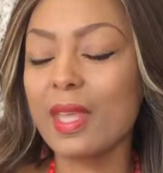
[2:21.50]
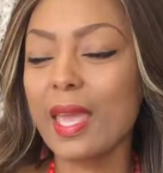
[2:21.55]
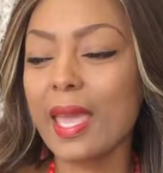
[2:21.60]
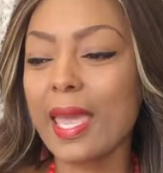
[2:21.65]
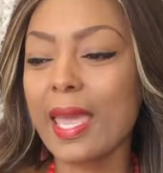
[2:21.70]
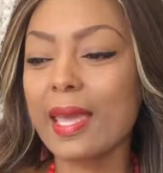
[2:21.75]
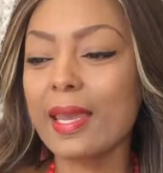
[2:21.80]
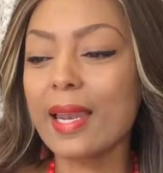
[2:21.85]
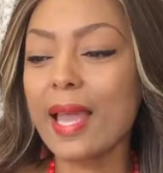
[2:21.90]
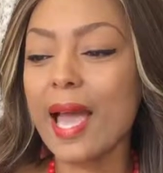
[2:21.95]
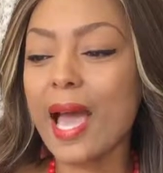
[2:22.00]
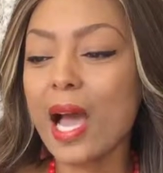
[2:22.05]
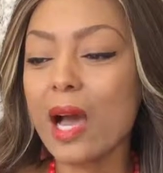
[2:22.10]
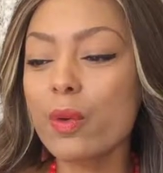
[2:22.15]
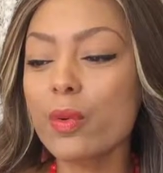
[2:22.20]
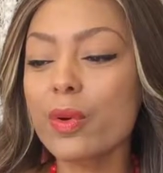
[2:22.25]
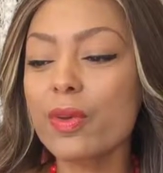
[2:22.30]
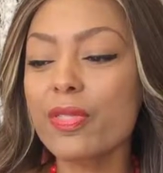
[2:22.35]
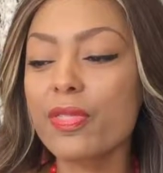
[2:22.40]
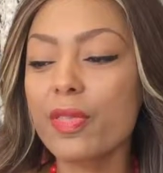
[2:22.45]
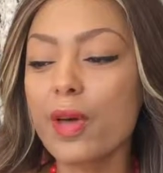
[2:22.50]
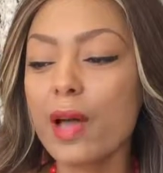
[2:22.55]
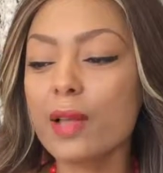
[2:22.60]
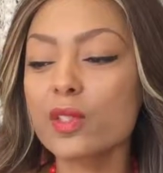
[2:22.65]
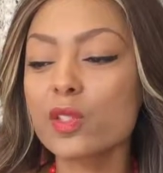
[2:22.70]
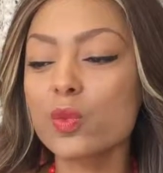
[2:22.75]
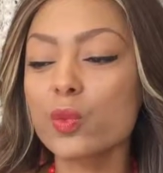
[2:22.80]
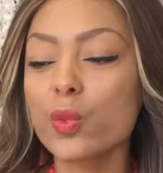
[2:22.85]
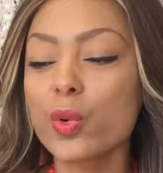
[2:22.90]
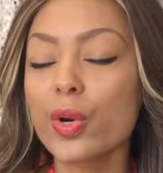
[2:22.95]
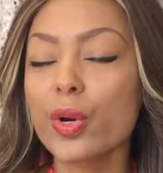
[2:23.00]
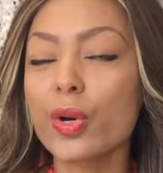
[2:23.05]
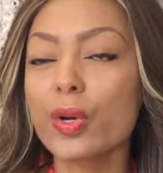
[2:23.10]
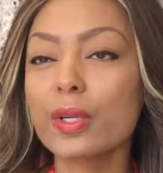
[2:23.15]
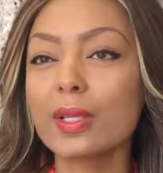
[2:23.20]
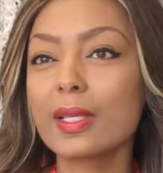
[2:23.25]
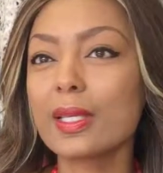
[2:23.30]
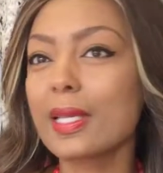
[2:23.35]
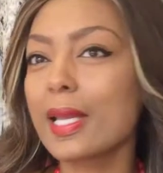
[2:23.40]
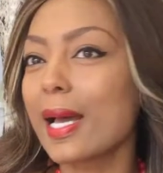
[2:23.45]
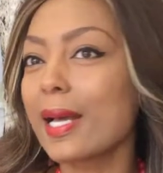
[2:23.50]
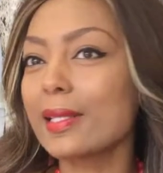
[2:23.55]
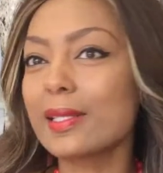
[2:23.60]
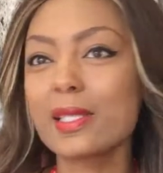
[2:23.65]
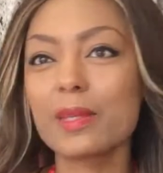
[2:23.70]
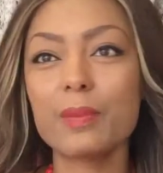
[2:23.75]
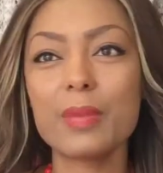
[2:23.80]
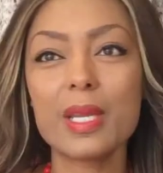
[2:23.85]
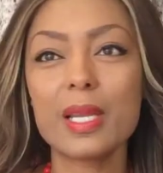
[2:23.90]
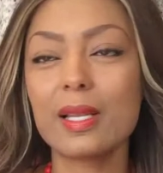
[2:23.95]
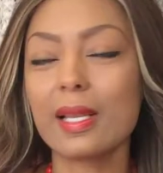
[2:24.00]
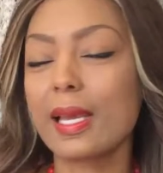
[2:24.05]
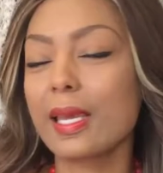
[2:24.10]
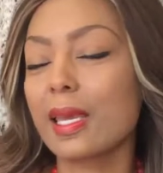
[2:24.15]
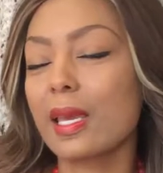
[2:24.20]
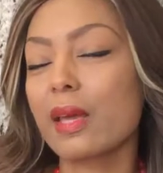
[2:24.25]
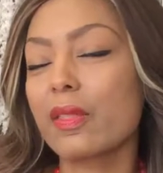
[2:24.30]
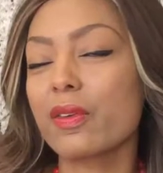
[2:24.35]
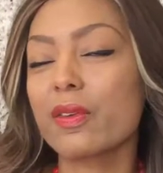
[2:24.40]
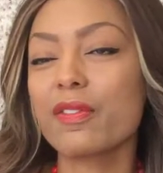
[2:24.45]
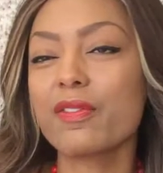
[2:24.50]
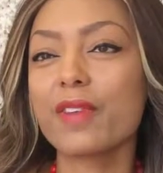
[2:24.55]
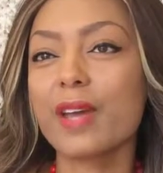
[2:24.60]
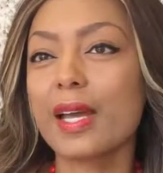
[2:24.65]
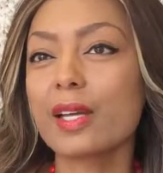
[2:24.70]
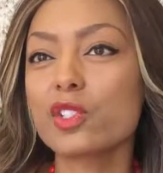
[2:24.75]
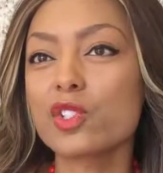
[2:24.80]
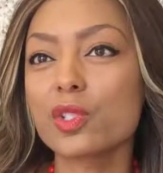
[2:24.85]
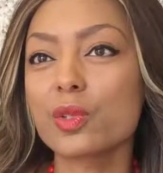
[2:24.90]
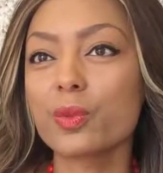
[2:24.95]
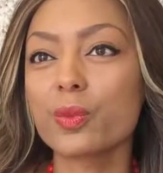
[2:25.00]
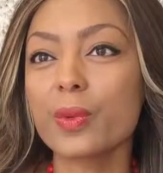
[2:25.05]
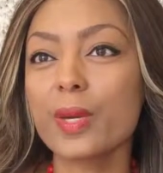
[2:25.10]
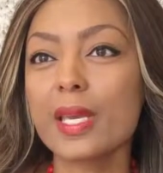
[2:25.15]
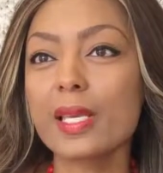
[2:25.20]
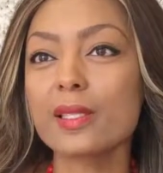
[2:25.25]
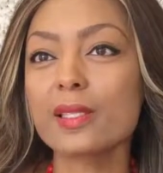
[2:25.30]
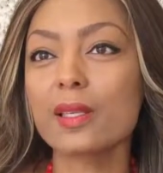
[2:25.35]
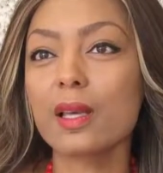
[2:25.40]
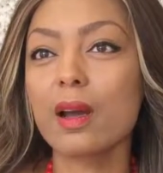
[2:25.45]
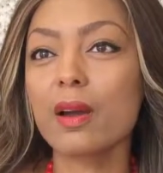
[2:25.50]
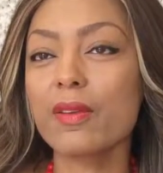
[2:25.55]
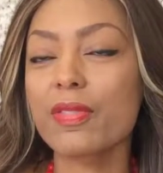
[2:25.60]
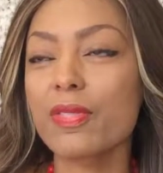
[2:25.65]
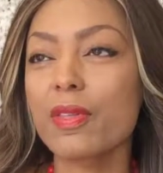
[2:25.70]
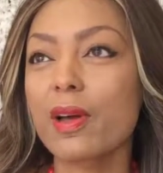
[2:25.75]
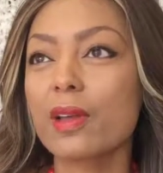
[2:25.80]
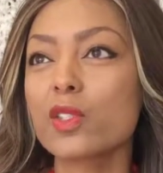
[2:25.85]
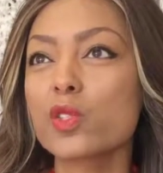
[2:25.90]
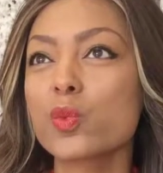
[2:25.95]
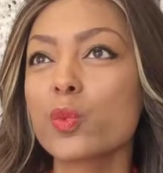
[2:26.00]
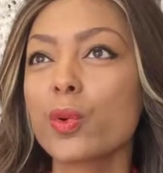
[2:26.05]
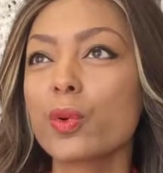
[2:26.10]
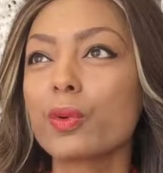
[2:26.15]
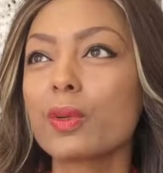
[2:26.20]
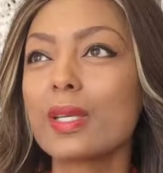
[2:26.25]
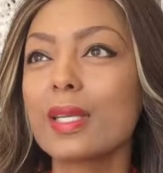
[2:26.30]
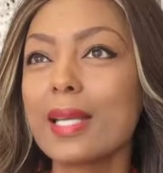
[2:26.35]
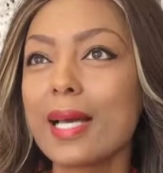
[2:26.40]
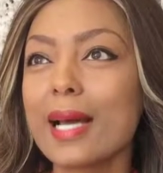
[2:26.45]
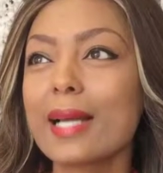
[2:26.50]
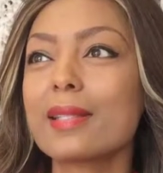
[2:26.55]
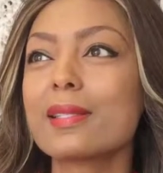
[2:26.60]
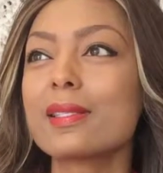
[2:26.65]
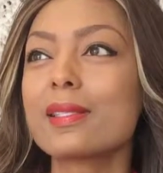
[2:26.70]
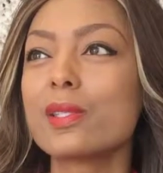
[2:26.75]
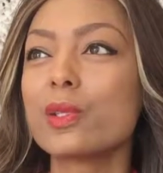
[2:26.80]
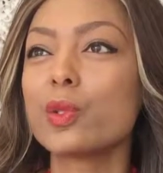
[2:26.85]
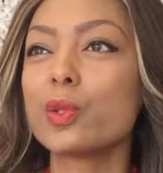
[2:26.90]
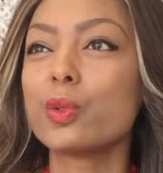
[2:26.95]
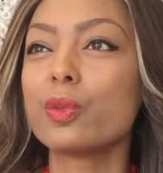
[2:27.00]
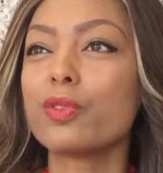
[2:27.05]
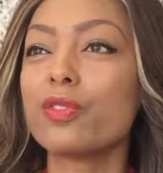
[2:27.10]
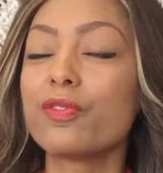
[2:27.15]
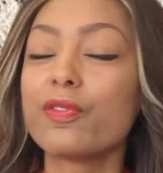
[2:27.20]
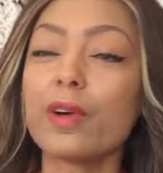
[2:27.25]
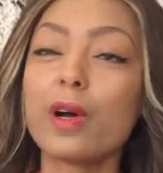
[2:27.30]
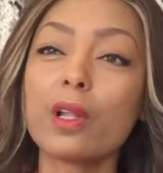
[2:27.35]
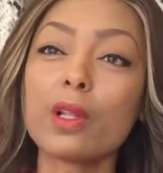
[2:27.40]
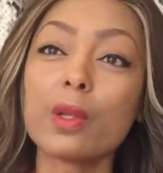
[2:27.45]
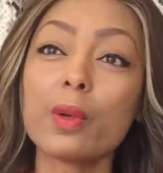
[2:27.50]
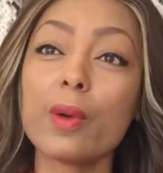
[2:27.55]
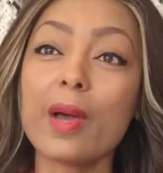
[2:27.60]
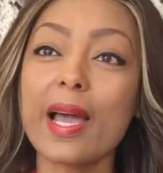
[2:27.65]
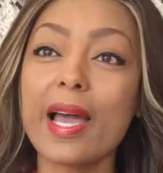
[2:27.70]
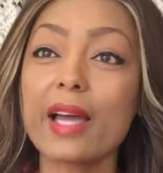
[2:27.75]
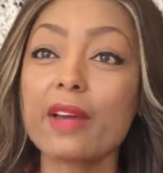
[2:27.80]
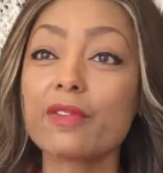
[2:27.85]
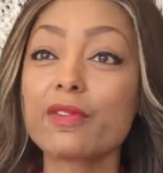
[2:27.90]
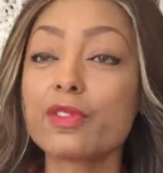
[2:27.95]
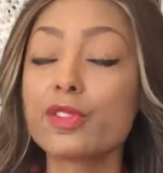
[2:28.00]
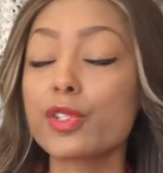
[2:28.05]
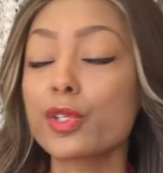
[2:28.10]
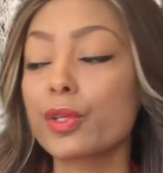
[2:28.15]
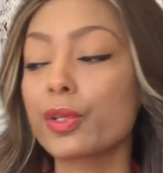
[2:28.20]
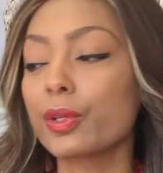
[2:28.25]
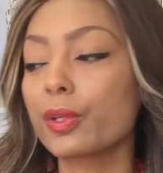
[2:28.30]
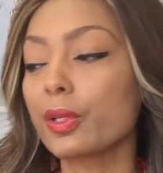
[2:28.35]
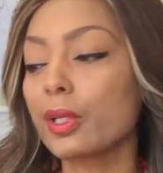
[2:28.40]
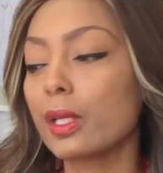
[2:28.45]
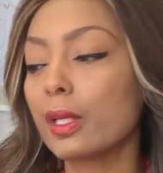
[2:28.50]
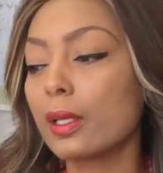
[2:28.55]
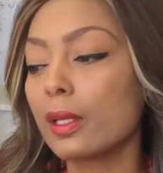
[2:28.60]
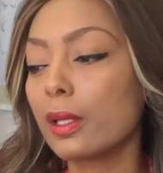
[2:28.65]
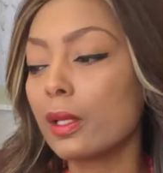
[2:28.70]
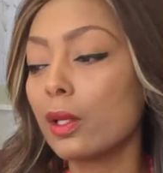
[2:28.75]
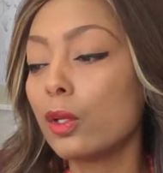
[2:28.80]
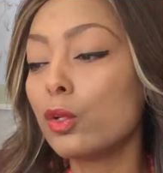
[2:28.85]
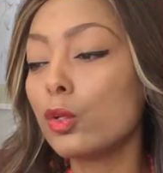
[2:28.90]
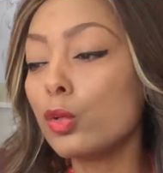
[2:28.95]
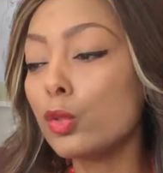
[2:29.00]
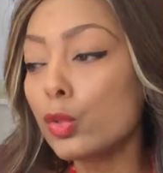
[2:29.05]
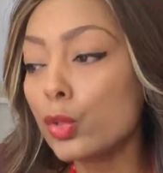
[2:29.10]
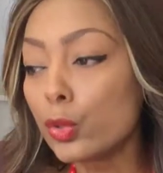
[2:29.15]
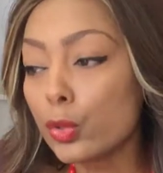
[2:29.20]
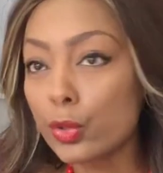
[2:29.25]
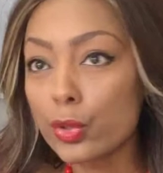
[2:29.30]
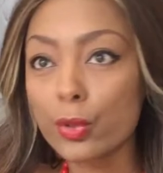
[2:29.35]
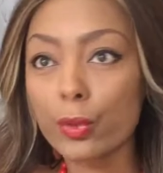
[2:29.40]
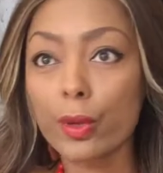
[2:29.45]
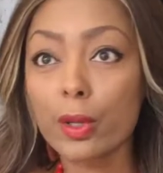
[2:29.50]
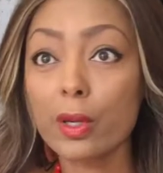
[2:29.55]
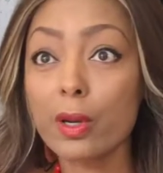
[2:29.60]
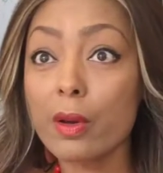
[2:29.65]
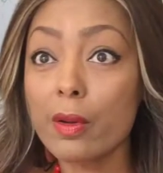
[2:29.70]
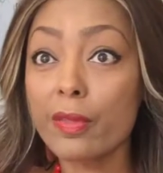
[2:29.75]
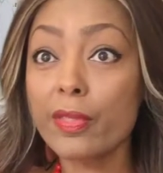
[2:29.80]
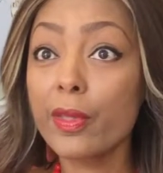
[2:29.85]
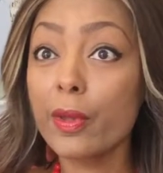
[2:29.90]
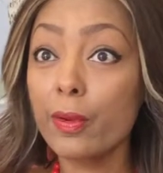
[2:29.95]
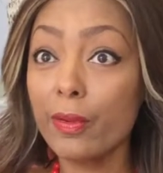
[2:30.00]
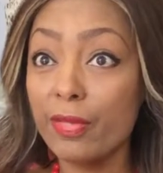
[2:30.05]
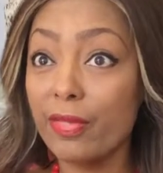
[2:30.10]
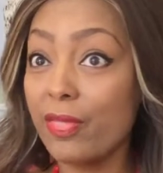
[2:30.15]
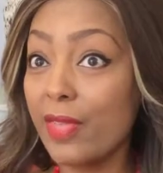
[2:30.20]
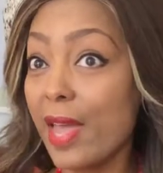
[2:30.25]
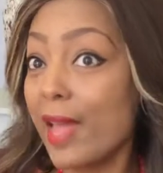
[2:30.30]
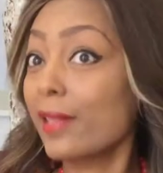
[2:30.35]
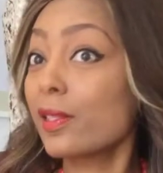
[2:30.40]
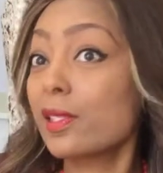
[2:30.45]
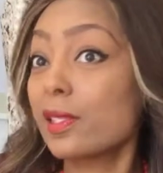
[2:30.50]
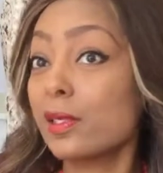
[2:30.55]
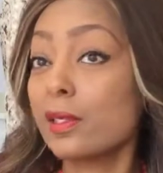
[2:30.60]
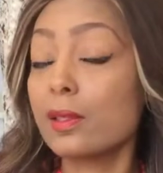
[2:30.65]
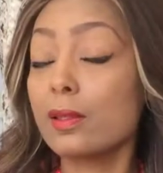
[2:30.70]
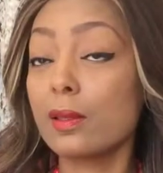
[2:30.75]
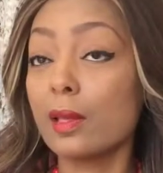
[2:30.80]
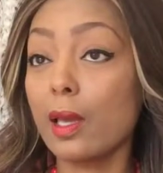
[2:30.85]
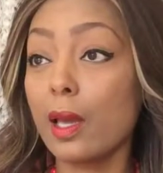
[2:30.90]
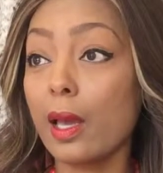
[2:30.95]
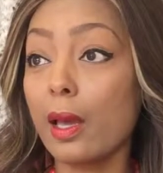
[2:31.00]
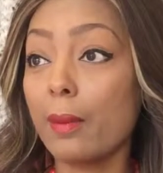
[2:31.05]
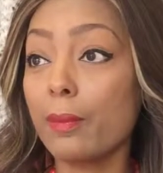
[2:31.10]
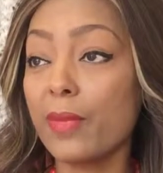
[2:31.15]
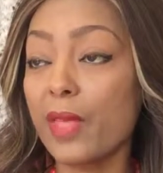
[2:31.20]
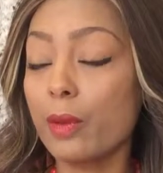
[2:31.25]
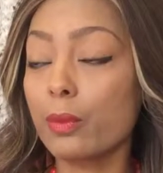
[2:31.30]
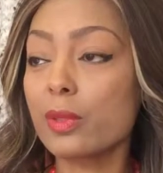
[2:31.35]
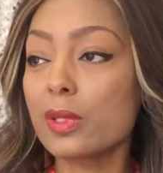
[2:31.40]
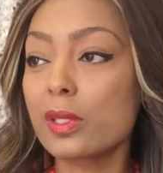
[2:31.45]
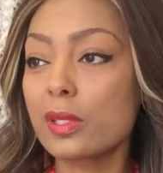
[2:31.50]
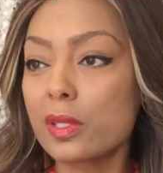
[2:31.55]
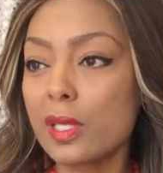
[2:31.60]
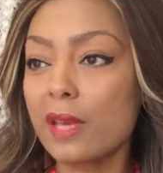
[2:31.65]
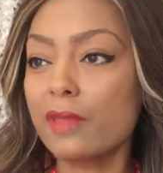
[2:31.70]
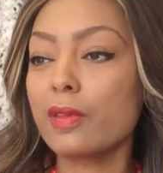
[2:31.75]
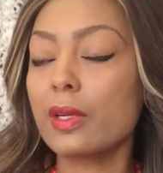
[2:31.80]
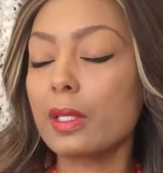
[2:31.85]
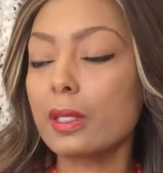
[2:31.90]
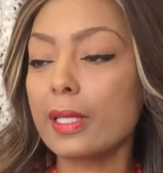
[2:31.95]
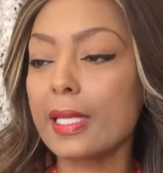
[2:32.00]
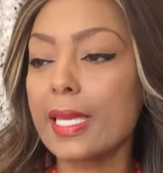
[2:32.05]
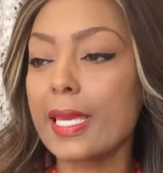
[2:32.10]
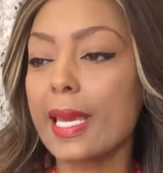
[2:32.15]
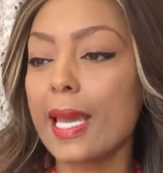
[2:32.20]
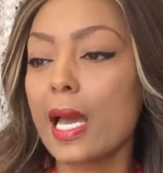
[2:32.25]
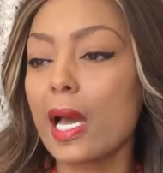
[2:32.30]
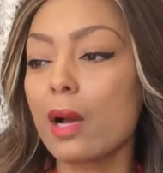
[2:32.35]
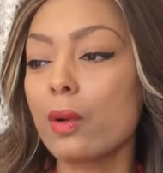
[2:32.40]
And our thoughts were not to be like other fashion weeks. Our thoughts were not to follow after New York, although that was definitely